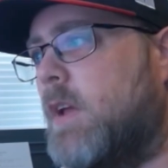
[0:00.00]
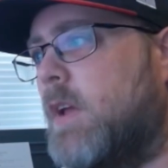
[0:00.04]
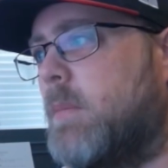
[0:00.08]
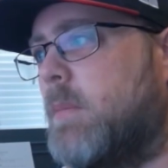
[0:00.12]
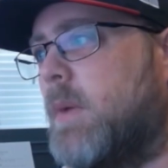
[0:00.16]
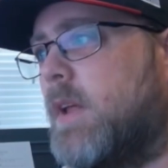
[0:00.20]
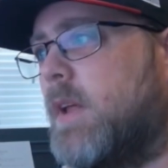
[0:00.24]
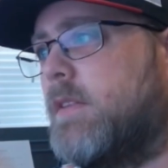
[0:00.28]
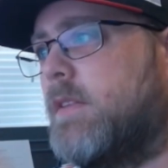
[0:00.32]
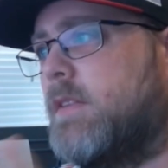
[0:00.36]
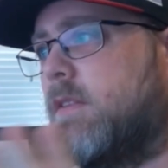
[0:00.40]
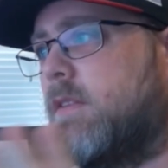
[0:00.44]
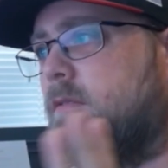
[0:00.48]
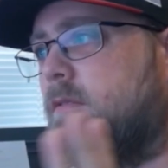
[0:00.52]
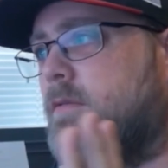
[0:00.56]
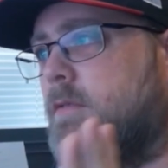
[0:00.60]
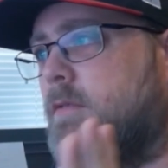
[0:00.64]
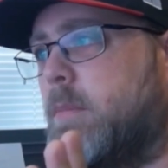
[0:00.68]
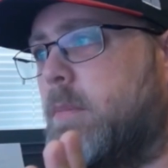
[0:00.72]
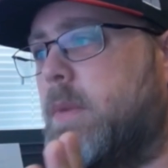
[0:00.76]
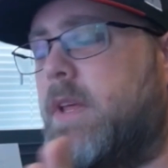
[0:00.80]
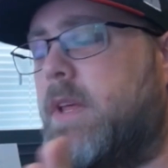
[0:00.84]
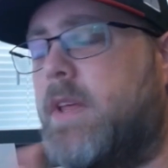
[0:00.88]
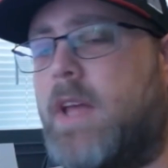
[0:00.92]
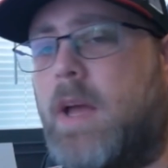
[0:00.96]
But for
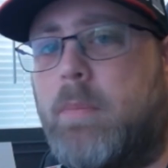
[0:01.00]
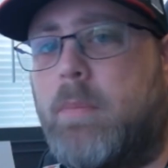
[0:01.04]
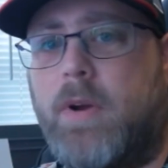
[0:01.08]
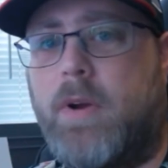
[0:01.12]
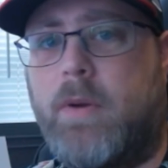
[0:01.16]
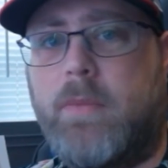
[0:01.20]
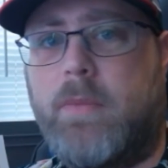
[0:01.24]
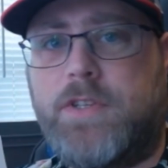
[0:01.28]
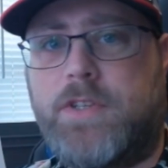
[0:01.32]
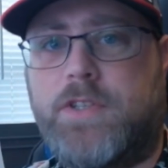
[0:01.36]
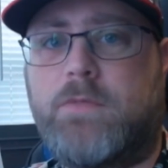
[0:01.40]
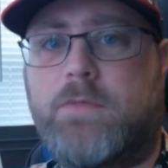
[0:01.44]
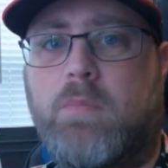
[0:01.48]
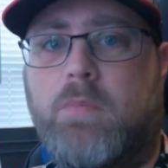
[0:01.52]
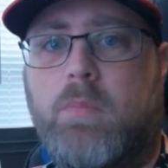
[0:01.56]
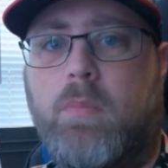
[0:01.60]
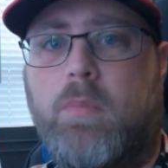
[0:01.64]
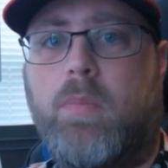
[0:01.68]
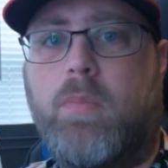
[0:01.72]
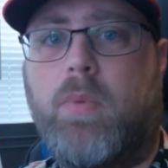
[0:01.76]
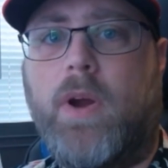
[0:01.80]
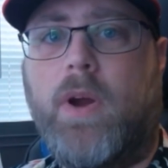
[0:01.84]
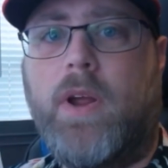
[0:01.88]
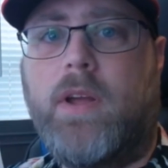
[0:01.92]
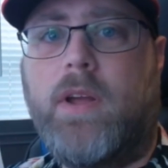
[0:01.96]
me, I pretty much
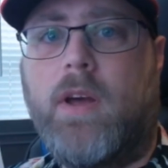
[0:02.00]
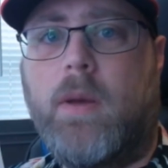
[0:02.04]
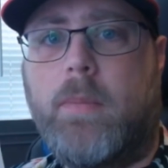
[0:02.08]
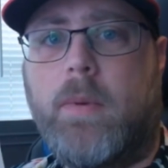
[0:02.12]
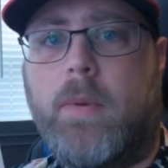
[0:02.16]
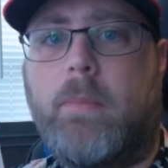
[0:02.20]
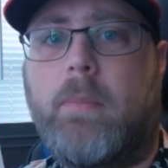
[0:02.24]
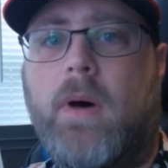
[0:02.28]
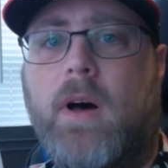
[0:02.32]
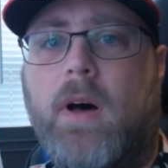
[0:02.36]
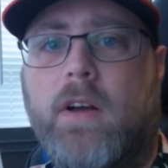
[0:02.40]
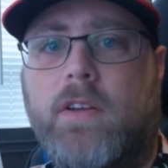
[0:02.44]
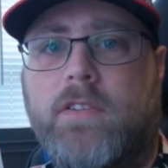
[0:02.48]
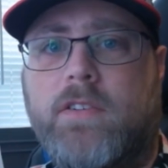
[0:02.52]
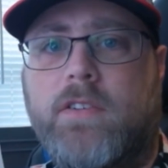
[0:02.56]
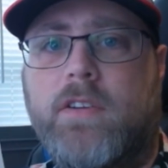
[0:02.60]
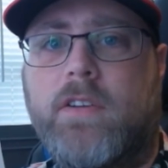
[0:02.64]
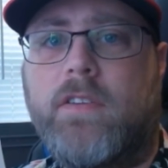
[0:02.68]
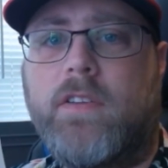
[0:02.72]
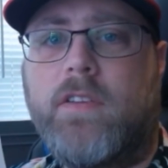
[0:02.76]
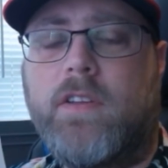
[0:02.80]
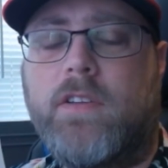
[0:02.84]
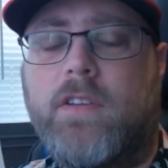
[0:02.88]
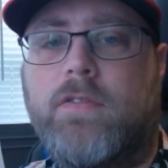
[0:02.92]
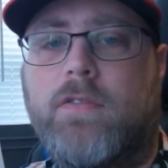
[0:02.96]
break up a box into
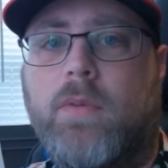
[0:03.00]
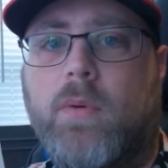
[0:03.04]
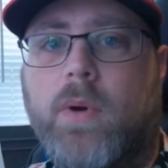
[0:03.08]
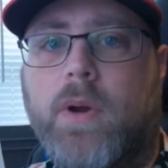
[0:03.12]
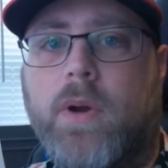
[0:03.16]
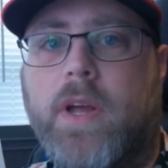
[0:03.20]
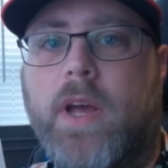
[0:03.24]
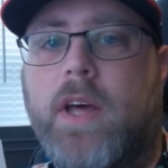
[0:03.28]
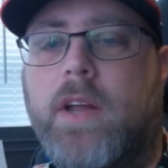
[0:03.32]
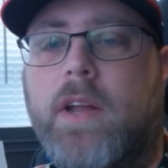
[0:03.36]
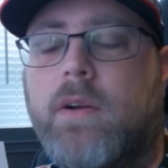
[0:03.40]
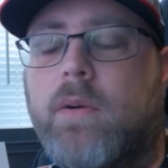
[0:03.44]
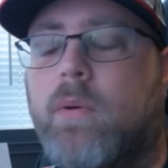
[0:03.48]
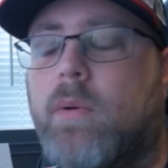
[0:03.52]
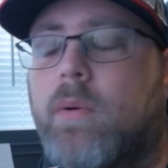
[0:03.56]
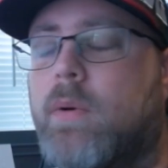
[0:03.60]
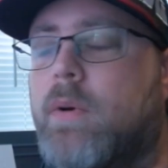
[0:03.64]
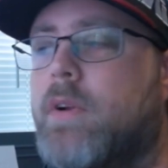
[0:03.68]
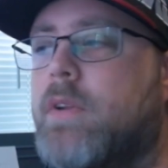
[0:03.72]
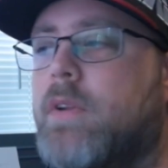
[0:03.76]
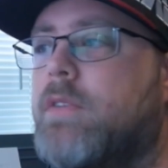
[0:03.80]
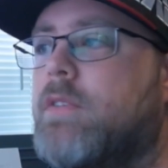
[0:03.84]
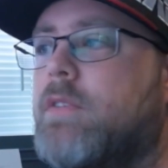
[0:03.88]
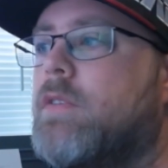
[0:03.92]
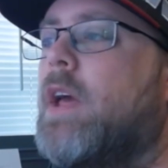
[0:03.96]
these 4
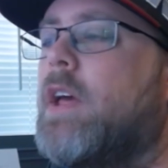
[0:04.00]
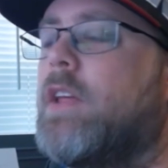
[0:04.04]
categories.